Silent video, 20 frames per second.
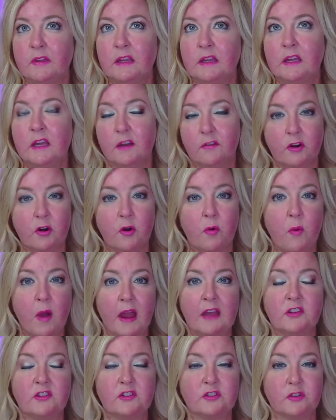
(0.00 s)
given
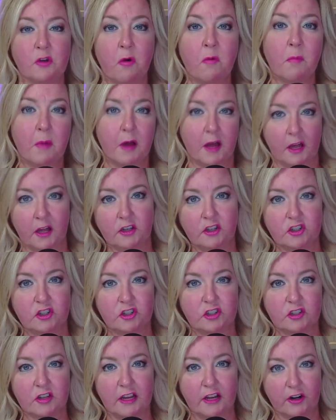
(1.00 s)
away so
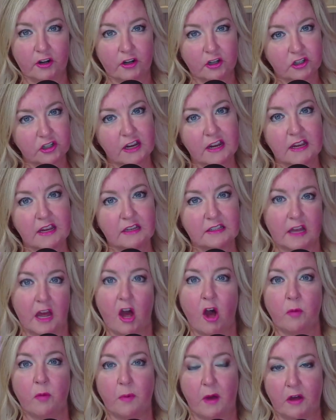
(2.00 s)
much energy to
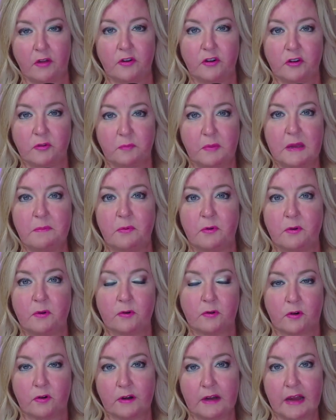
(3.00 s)
help other people
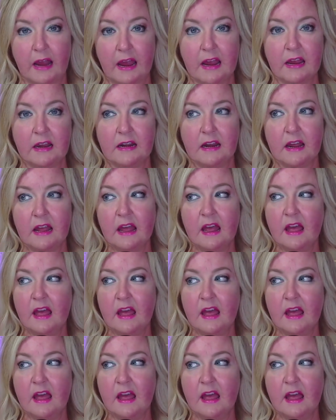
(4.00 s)
create